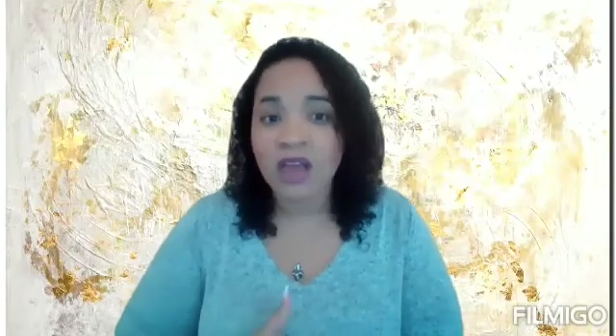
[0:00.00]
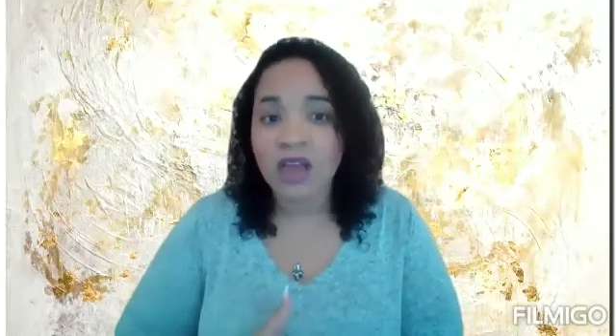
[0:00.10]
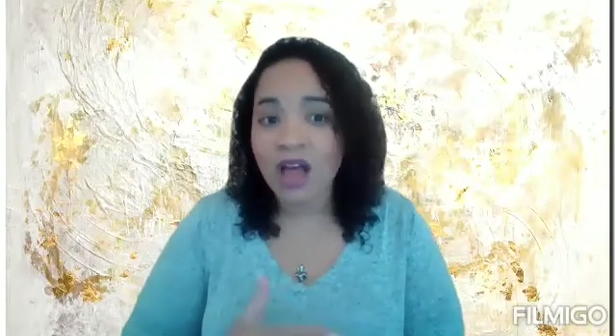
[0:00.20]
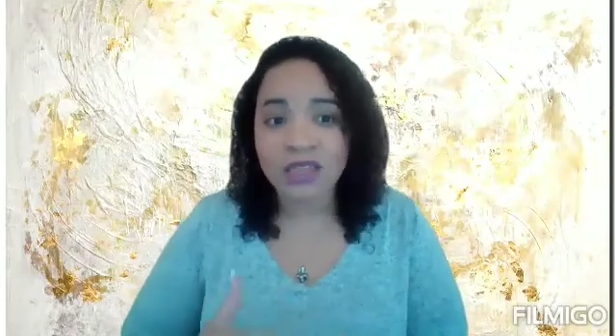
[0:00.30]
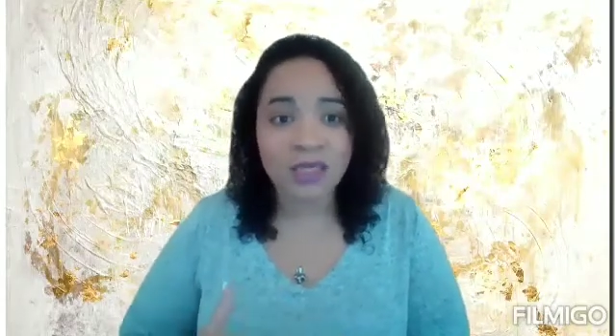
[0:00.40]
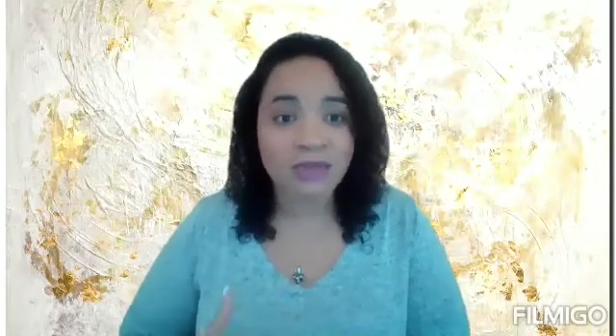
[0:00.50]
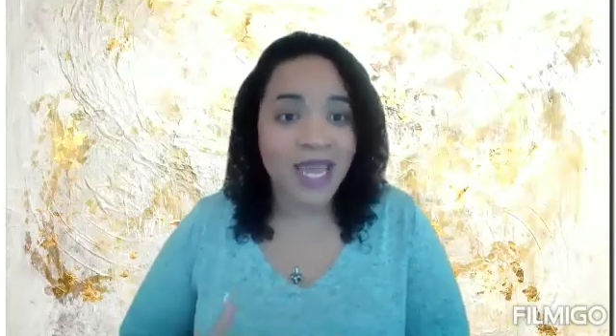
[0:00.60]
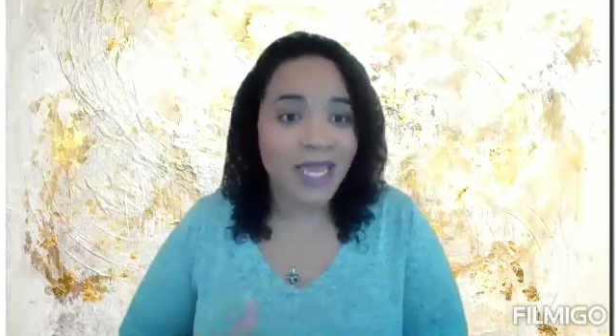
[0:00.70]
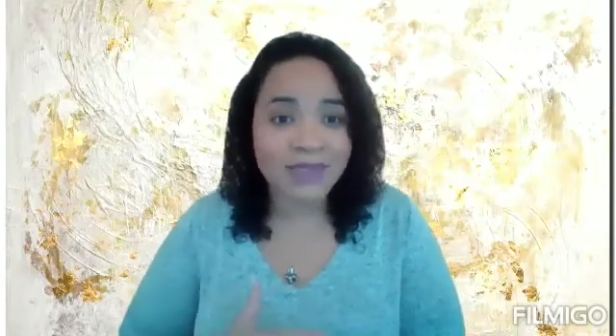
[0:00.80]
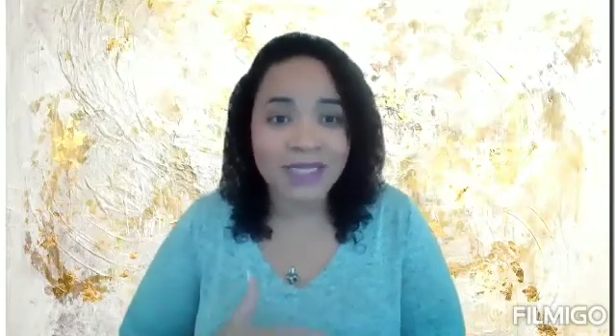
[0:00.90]
calling them
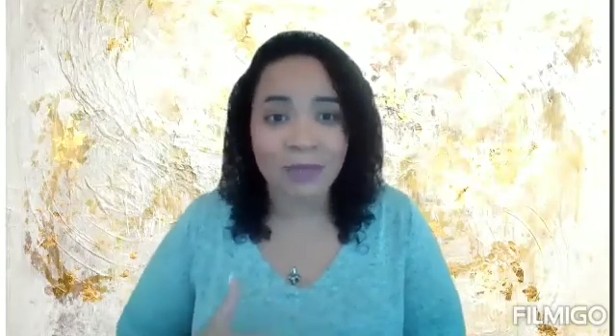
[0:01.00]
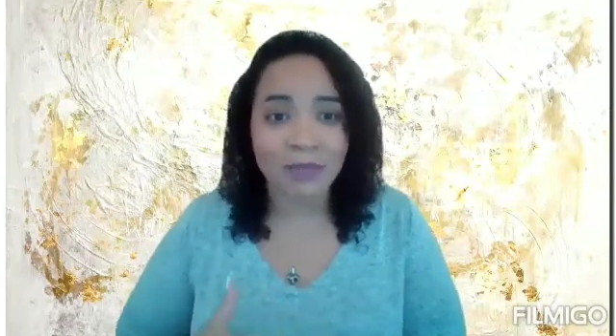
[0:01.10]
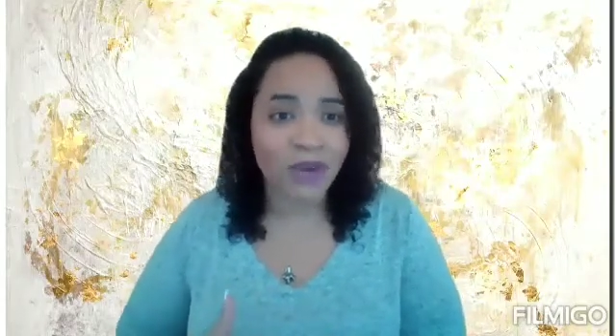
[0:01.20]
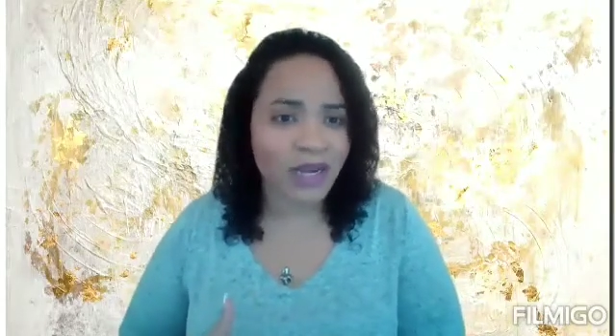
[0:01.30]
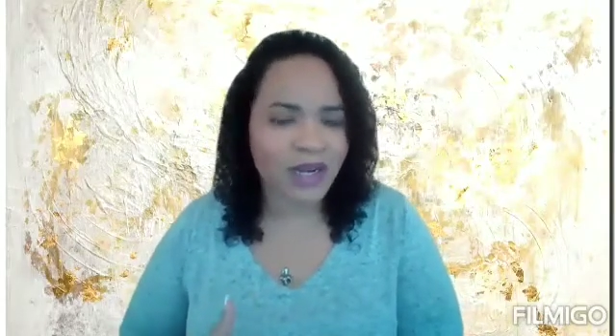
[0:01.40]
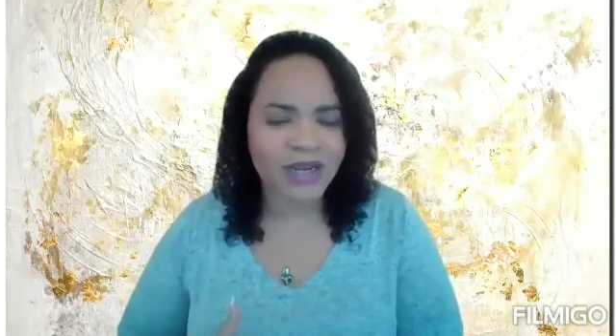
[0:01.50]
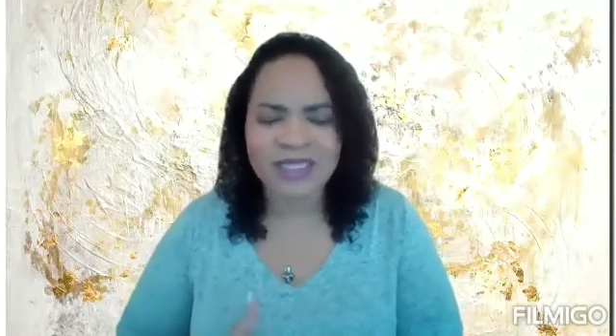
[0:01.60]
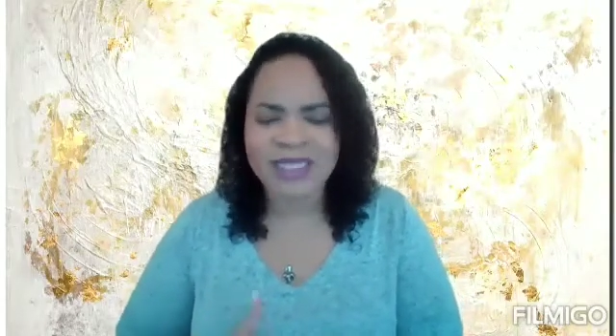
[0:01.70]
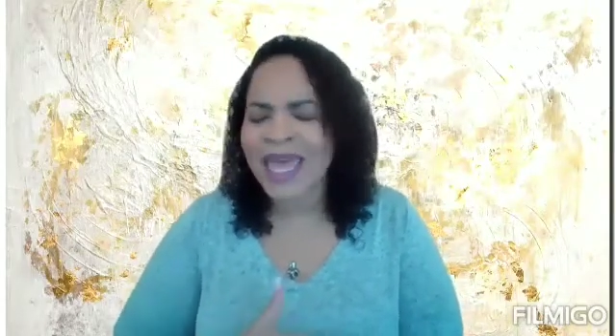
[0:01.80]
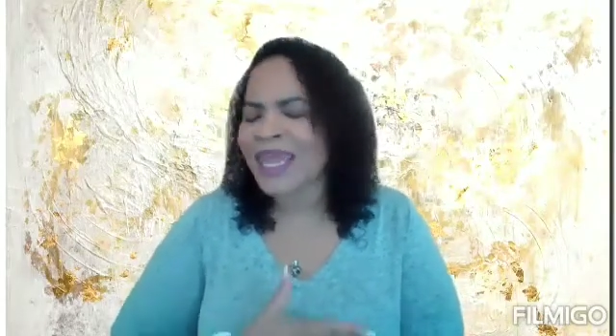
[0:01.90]
names like predators,
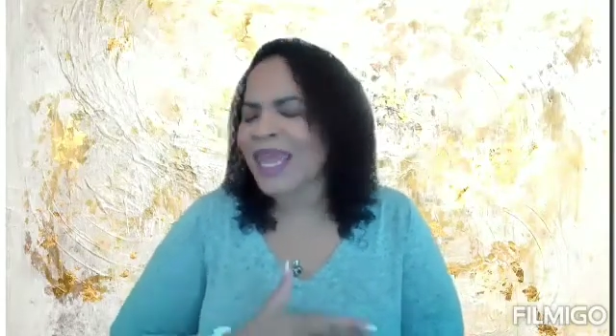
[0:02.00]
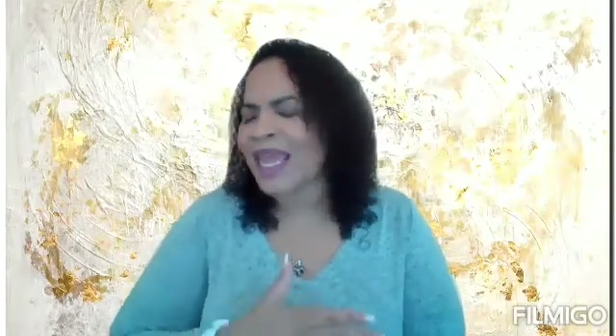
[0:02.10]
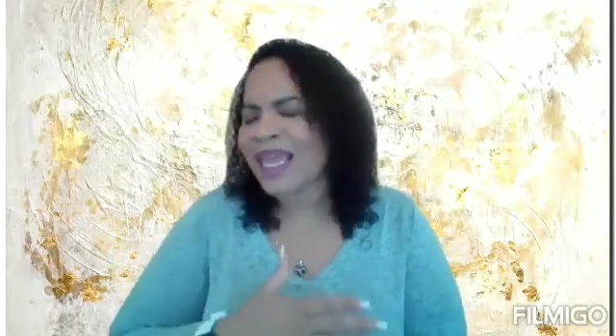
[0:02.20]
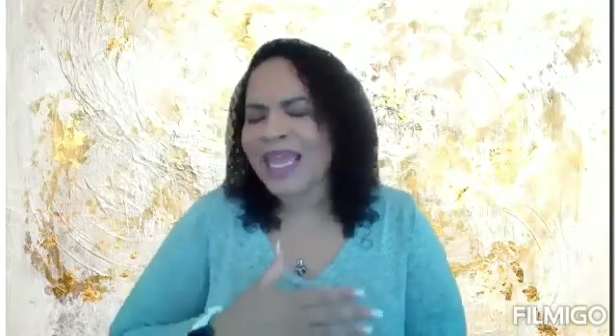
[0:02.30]
like,